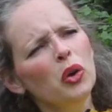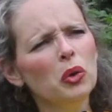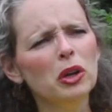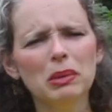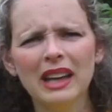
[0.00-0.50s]
who
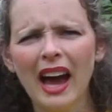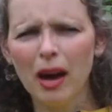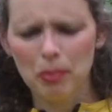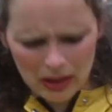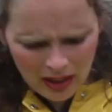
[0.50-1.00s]
would be
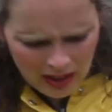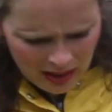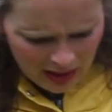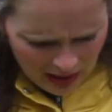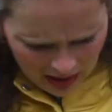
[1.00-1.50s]
happy
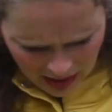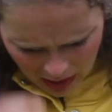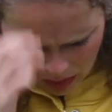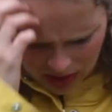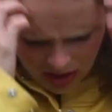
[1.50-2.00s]

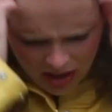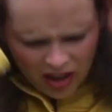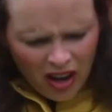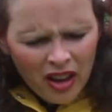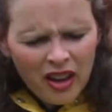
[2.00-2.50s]
when
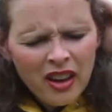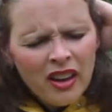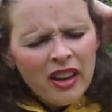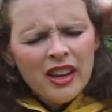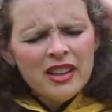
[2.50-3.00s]
their
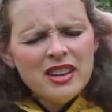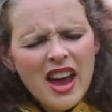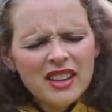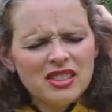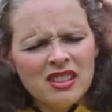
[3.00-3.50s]

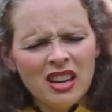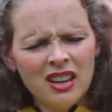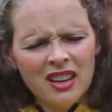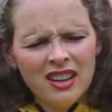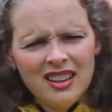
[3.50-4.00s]
nest
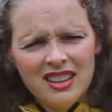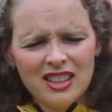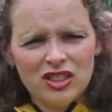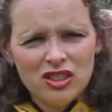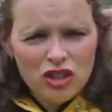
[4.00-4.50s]

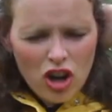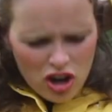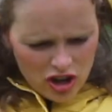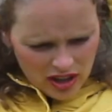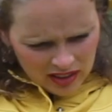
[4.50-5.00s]
gets
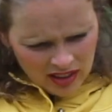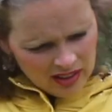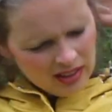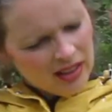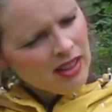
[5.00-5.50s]
stirred and
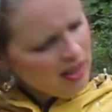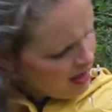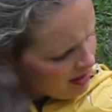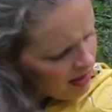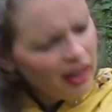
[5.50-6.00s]

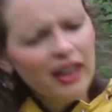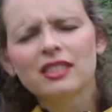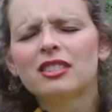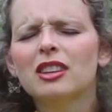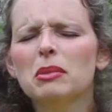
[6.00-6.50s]

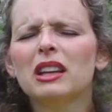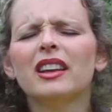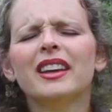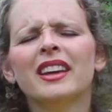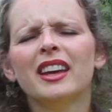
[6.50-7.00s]

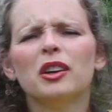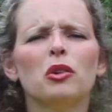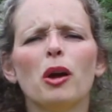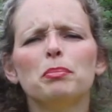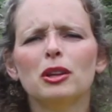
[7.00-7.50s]
seemingly
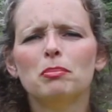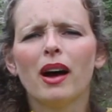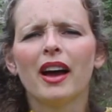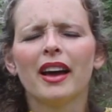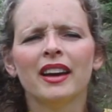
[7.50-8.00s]
interrupted
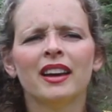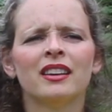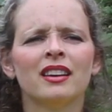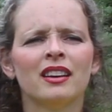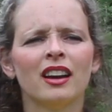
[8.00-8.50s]
by
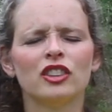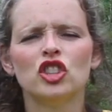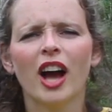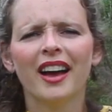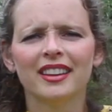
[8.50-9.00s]
a
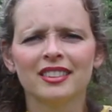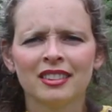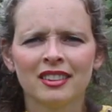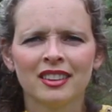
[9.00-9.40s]
giant